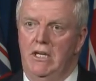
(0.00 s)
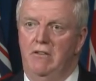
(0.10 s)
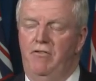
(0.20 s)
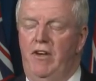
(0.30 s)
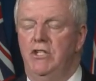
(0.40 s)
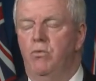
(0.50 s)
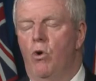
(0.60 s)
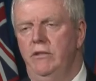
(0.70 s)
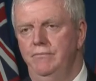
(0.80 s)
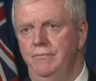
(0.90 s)
In phase
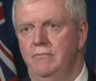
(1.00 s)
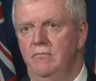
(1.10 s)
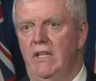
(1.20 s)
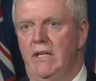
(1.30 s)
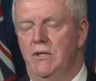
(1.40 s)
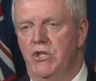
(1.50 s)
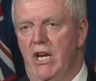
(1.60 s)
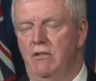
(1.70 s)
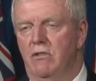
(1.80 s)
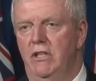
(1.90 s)
one, in
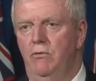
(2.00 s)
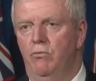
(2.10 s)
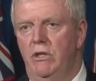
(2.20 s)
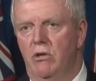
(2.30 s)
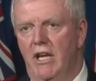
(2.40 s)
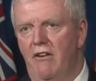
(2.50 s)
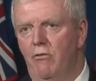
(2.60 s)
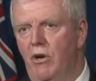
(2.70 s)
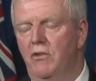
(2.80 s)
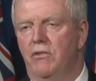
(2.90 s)
January, we will
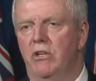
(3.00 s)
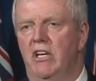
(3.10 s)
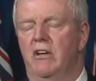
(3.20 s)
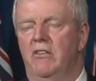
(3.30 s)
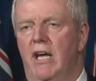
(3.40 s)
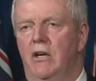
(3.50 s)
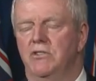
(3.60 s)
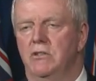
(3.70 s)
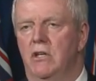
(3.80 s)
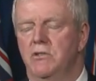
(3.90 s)
have about
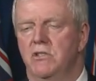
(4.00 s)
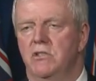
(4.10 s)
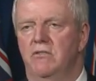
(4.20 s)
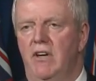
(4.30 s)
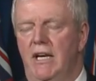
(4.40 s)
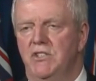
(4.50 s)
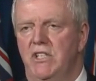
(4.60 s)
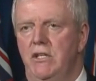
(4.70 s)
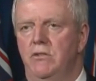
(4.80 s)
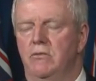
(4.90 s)
300,000 doses of
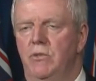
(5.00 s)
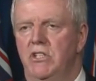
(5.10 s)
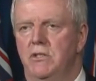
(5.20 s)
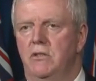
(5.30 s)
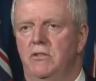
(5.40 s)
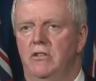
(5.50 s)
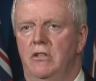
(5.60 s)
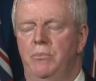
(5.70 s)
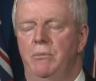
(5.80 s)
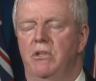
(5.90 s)
vaccine to administer to
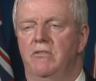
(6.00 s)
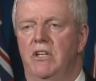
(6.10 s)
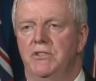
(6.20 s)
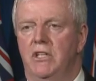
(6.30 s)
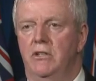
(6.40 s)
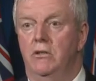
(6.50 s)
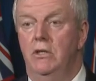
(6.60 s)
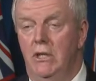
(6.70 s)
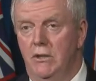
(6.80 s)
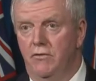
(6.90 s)
the people of
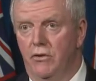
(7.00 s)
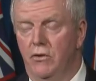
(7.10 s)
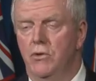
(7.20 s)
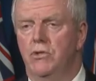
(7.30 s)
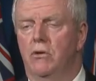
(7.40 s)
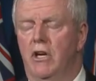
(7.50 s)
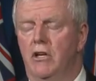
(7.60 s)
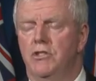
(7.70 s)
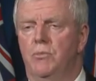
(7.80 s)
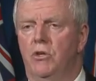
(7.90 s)
Ontario. For those who are
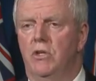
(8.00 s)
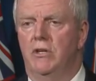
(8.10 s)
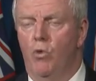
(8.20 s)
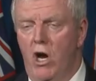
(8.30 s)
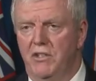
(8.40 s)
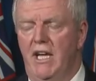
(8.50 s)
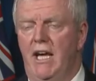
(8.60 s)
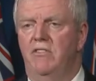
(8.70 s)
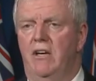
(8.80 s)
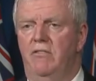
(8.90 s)
eligible and want to
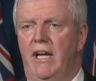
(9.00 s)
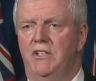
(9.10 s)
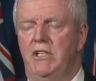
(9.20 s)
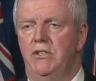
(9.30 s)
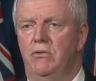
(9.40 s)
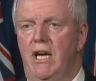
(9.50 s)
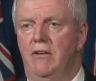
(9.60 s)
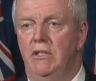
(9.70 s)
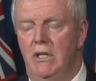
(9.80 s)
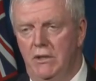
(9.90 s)
have that vaccine, to
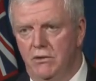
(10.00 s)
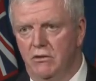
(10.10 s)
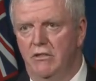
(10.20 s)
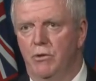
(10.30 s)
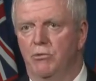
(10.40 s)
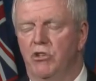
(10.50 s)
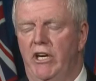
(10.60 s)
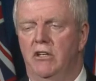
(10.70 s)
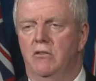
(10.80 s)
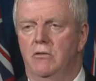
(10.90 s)
have it, to give them a
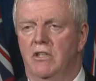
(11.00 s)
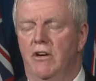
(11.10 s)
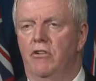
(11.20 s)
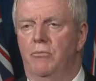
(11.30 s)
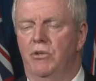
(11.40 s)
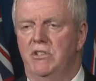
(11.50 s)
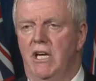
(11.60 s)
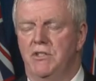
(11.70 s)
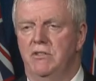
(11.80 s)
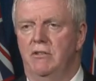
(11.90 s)
greater level of
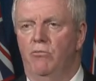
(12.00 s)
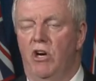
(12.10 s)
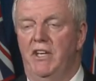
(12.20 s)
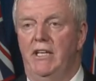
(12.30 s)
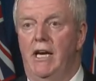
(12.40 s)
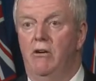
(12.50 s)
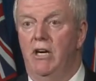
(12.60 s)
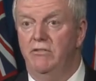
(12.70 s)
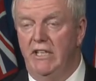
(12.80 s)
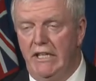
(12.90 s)
protection than what they now
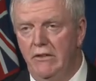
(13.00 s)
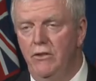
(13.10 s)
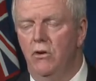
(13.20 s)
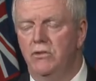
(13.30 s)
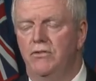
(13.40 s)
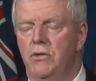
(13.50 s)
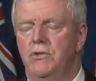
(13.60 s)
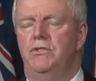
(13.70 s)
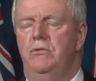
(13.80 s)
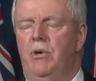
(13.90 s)
have in those
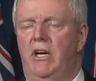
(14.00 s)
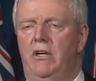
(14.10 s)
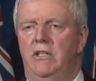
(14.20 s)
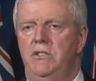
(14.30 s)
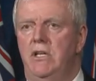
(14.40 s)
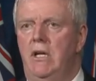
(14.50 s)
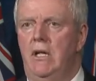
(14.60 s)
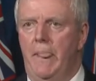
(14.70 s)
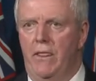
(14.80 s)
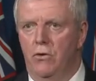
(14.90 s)
first two priorities,
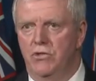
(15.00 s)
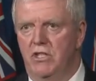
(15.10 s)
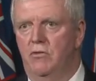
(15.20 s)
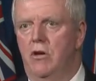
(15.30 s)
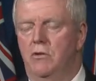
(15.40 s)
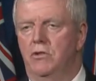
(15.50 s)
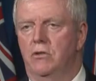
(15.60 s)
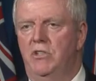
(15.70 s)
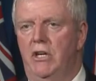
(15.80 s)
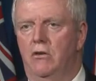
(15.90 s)
those in
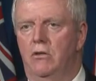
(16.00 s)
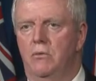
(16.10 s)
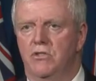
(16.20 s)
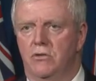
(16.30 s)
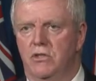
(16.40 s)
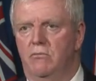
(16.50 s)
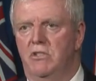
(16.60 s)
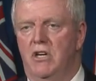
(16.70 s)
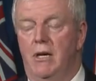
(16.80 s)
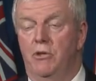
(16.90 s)
long-term care homes, those in
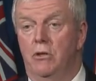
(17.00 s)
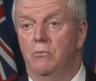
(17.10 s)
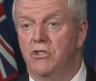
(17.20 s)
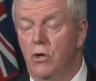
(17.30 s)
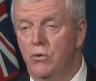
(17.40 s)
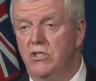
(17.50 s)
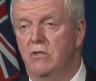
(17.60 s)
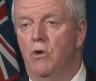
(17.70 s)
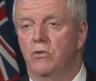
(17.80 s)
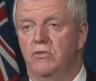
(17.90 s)
retirement homes,
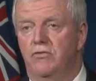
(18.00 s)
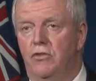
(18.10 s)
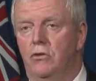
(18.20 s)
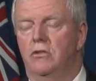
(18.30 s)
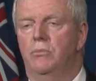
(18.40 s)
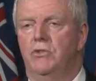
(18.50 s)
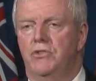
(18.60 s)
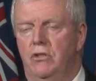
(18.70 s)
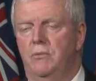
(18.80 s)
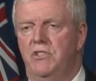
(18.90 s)
those in most vulnerable
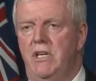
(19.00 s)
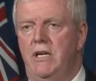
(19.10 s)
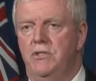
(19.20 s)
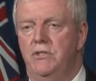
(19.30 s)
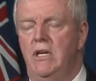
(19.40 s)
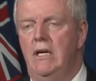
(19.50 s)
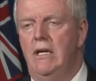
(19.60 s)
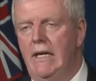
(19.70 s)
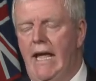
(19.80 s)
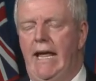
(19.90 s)
circumstances,
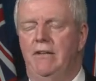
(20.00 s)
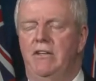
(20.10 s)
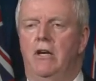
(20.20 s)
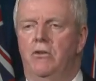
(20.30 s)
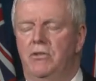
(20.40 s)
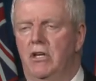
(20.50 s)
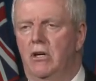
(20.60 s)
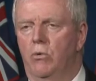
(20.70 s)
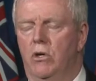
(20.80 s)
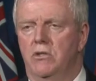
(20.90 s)
and the
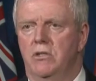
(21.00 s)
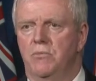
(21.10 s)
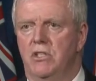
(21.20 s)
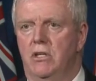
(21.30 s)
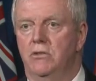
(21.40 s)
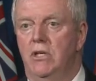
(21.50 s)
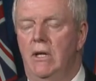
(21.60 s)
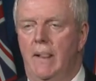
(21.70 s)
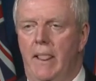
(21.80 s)
healthcare workers themselves.